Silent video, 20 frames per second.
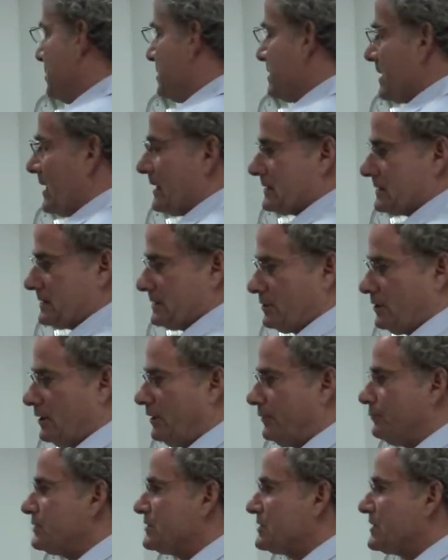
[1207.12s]
in Wisconsin
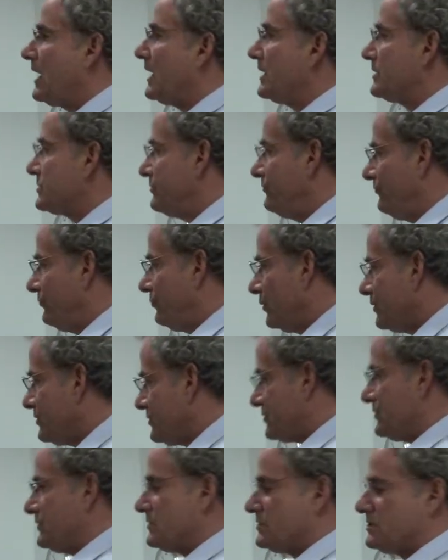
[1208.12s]
called Wisconsin
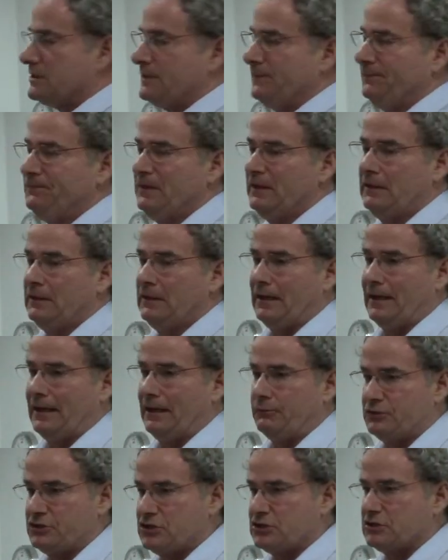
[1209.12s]
Voices,
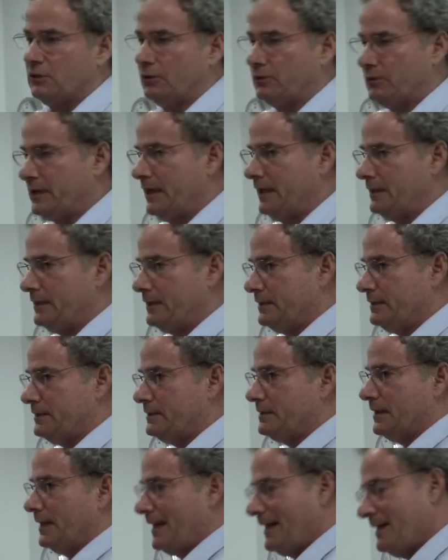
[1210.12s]
which is
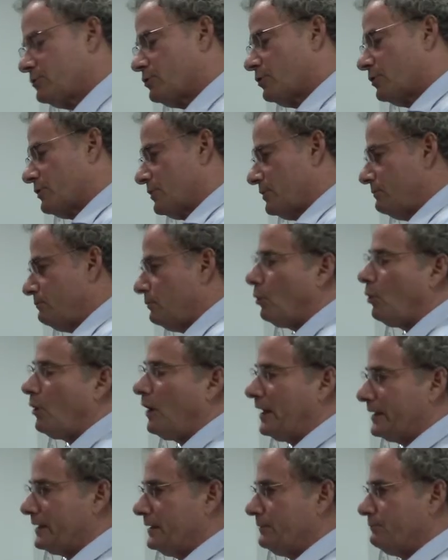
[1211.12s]
located, headquartered in
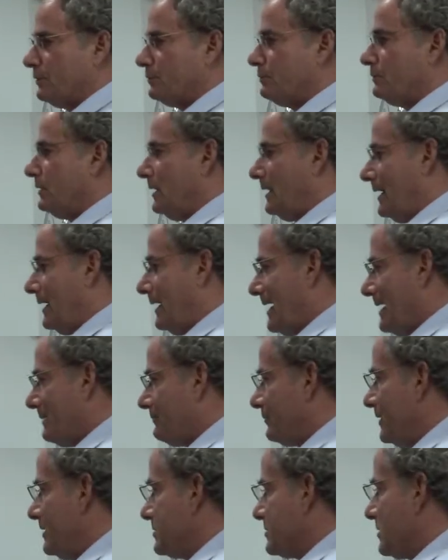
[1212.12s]
Milwaukee, but
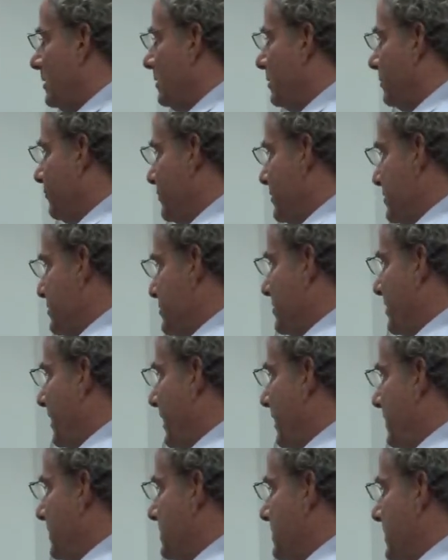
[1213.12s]
operates all over the
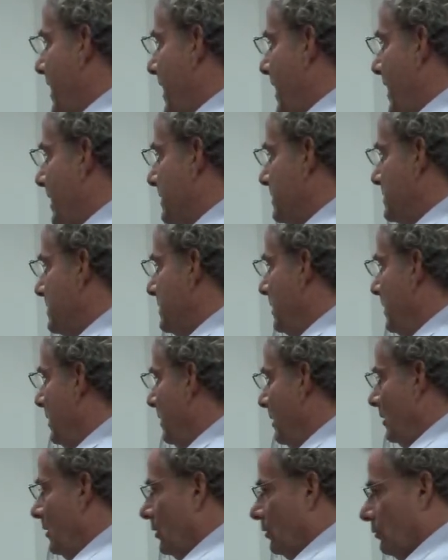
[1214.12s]
state. And
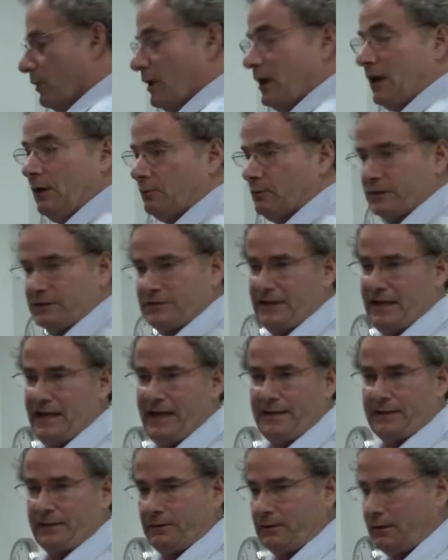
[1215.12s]
we all work
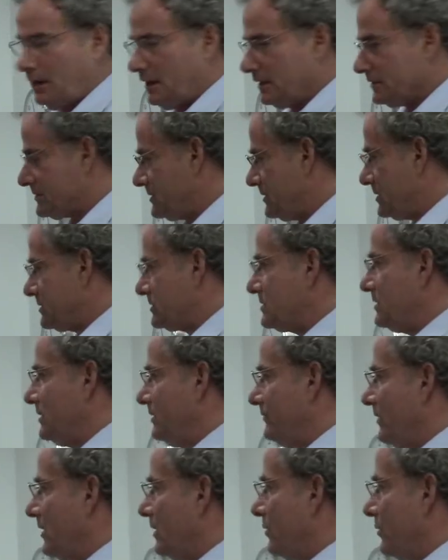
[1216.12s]
together. All 60
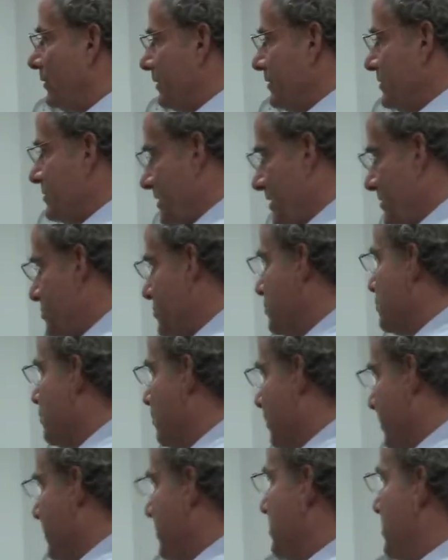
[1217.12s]
of our organizations
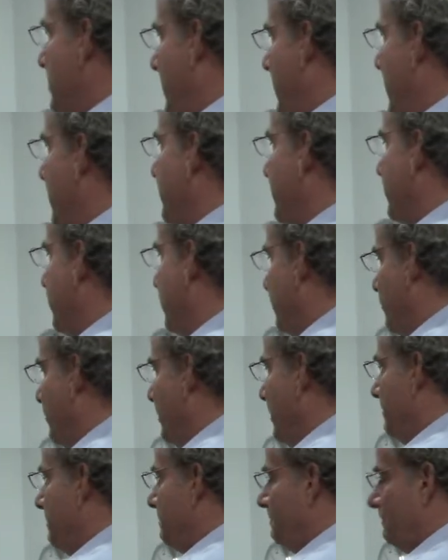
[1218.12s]
work together, and
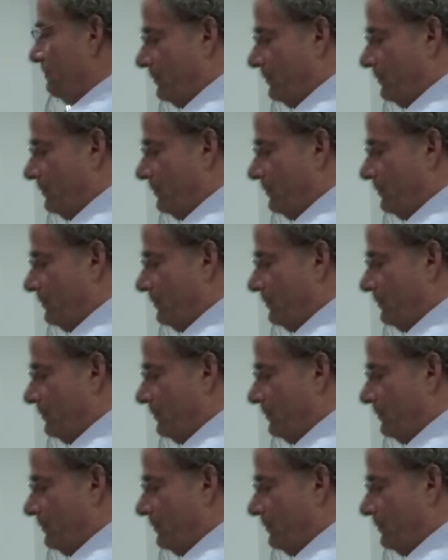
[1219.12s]
we